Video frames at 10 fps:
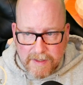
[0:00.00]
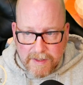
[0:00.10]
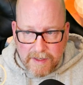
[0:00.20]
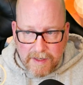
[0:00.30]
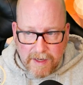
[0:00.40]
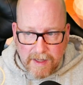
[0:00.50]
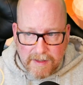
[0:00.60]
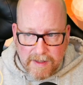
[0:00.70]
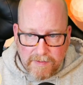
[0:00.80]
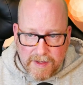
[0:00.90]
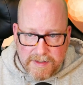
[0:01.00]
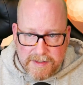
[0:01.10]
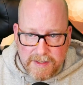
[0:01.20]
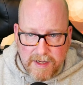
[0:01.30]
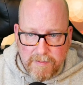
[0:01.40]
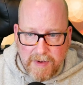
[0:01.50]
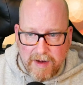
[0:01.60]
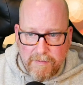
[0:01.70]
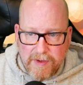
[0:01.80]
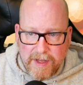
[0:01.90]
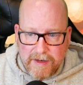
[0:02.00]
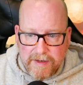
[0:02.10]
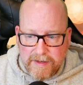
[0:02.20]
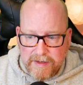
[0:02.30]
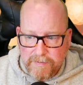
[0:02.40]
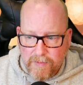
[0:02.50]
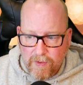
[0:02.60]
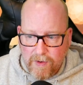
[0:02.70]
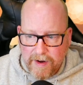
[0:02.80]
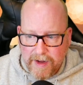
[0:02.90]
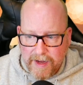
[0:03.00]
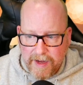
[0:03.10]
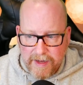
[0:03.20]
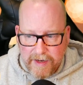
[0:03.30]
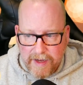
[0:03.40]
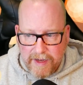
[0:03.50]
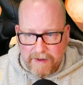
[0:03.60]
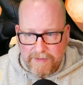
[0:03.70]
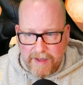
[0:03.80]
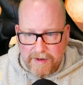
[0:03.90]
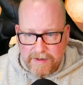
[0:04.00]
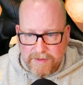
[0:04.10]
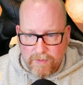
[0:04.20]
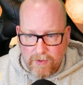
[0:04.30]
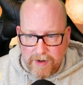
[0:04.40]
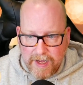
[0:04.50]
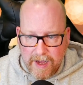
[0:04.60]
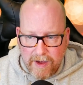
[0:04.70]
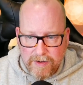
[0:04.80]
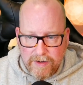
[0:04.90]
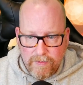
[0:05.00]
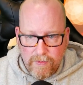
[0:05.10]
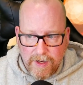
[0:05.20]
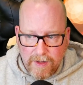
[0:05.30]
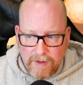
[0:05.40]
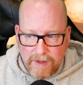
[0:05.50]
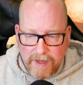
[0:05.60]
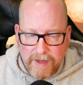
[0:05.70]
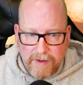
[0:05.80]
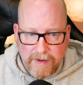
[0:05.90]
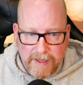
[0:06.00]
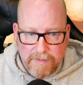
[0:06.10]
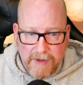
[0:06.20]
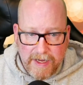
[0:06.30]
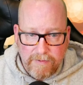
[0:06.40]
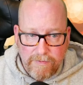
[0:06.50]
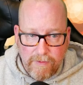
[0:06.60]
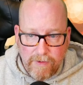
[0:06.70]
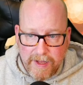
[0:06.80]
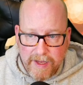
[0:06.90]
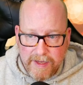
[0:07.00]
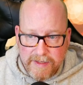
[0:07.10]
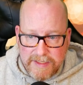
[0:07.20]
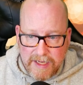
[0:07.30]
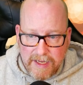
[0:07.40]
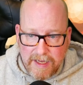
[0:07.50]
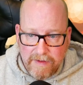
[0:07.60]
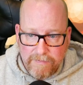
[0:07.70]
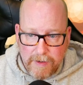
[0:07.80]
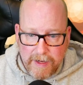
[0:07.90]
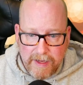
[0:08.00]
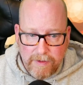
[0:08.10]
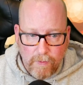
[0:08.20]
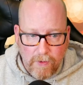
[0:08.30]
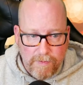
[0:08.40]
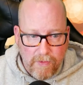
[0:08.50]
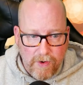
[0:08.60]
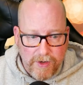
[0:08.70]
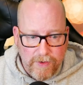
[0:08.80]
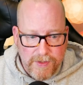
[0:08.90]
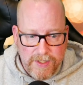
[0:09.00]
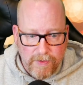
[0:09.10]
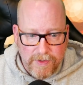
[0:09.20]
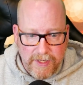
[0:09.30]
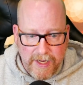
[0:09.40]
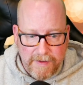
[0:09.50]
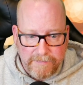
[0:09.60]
I'll give this about a minute more, and if that doesn't work out, we'll get back to 40 and see if we can get one more QSO today.